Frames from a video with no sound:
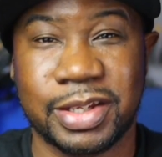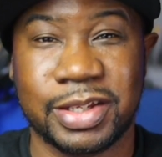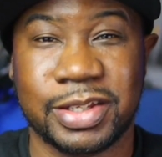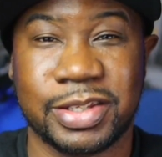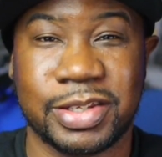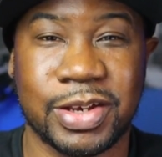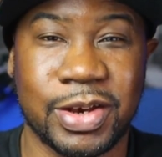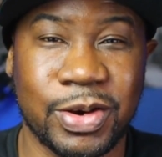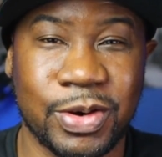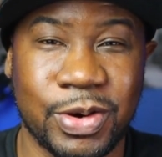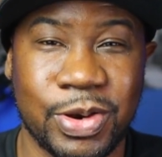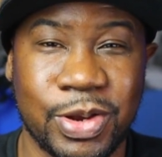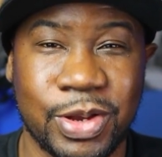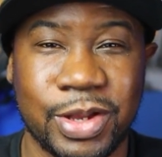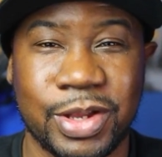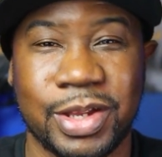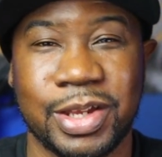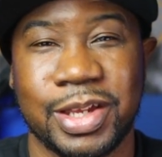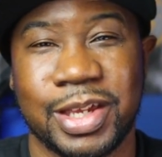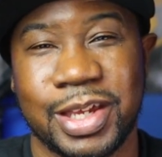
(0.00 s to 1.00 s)
So
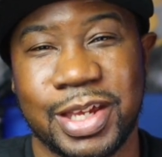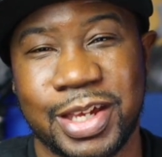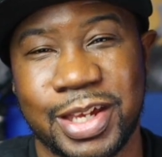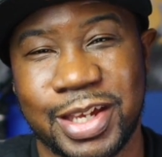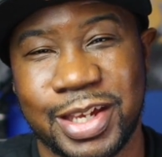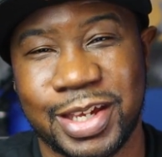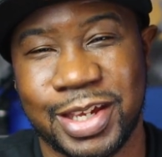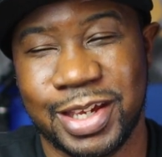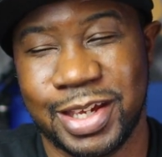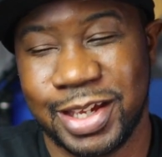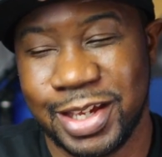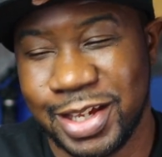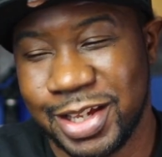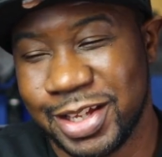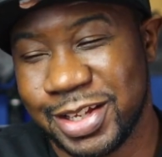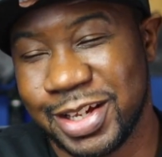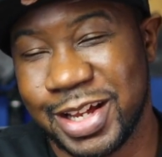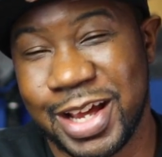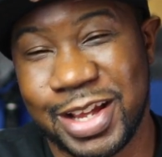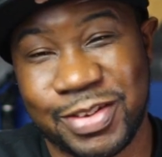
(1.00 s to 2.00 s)

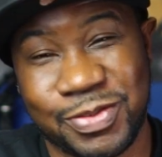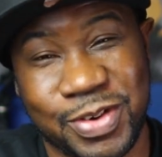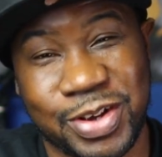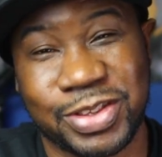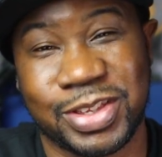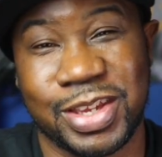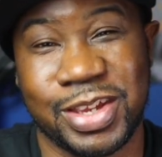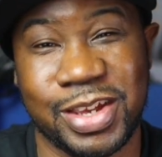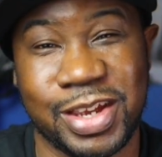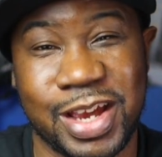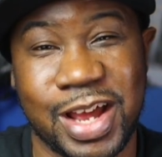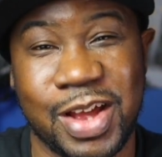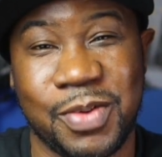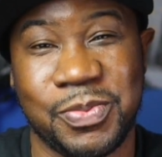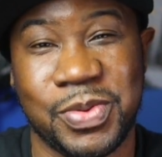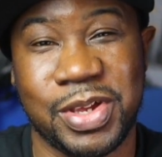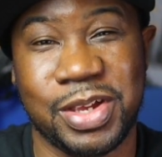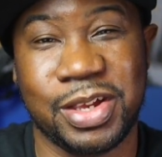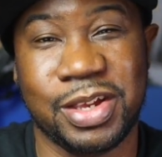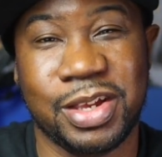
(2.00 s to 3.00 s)
so that's one thing you
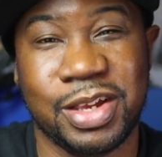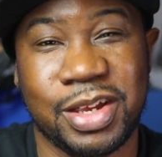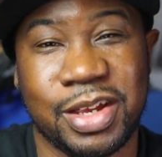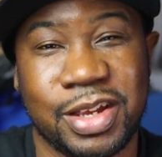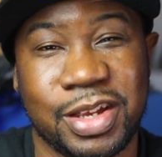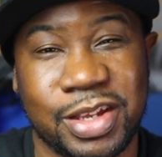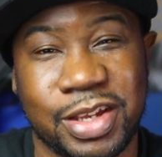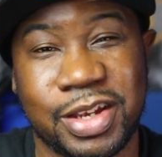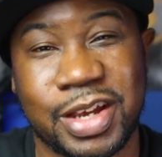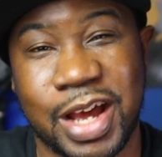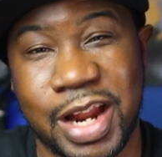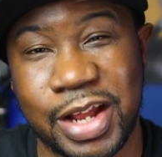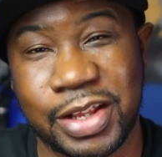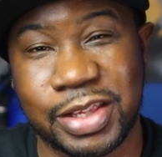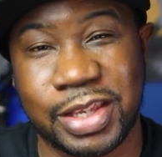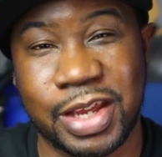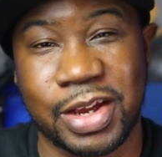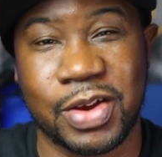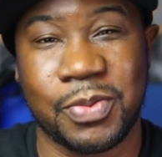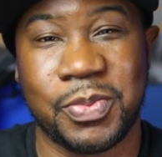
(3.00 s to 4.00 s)
gotta
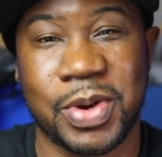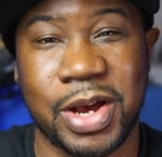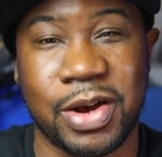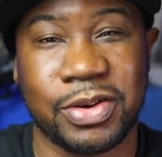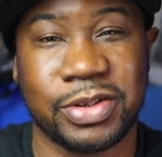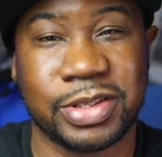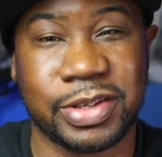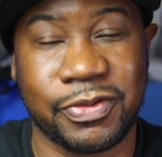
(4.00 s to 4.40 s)
think about,